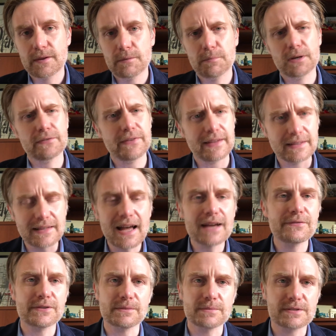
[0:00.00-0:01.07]
But if he could
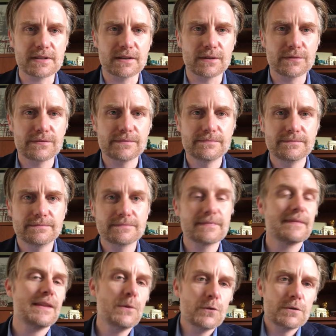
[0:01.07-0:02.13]
laugh at himself,
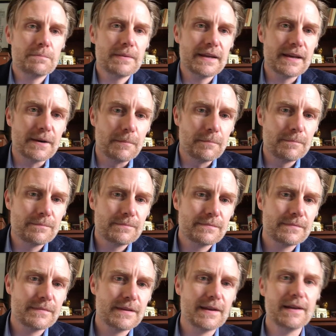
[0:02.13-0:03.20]
he wouldn't be him.
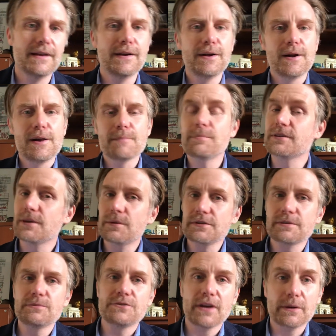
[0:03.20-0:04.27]
But there were
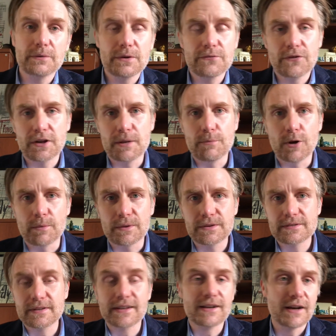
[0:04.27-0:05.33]
some generally funny
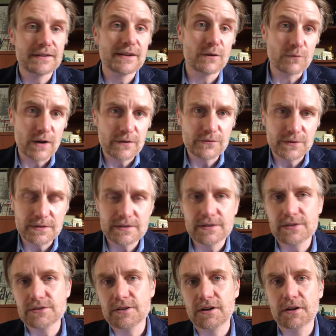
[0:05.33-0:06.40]
moments, like Kanye referenced
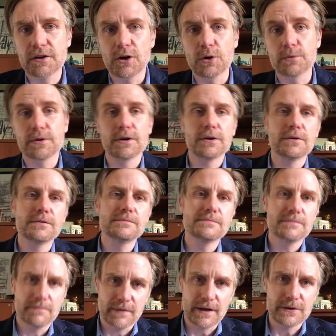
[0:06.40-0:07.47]
the song Oh No
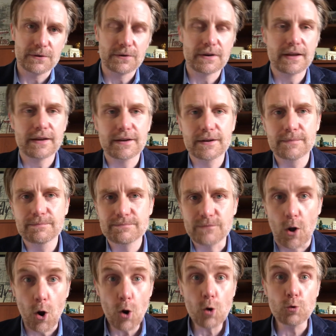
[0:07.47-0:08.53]
by Noriega.
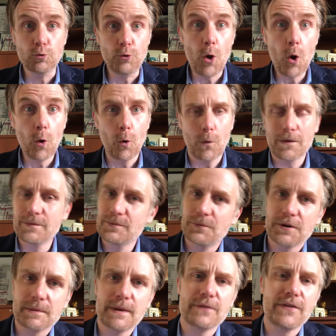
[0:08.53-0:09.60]
Oh no!
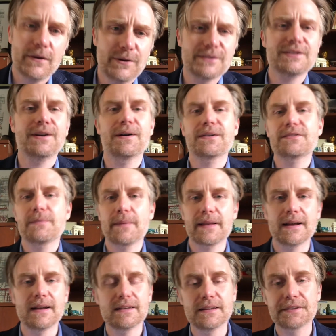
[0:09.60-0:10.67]
One of my favorite songs from the
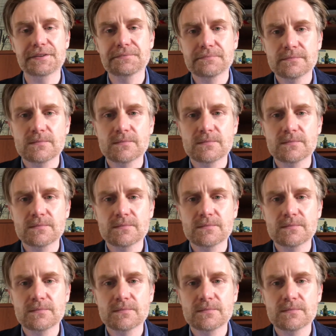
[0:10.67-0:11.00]
90s.